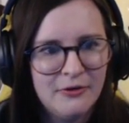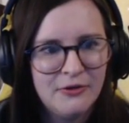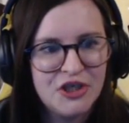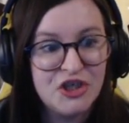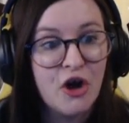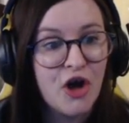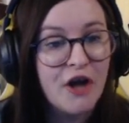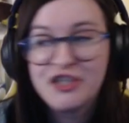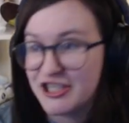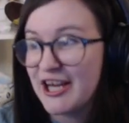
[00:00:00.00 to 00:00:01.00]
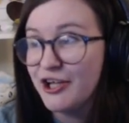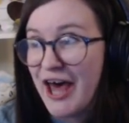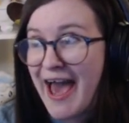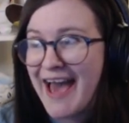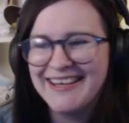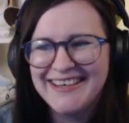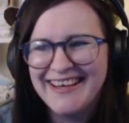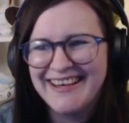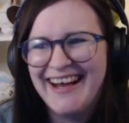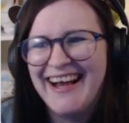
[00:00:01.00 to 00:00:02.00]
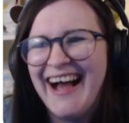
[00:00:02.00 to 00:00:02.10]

she's not gone. She's still there.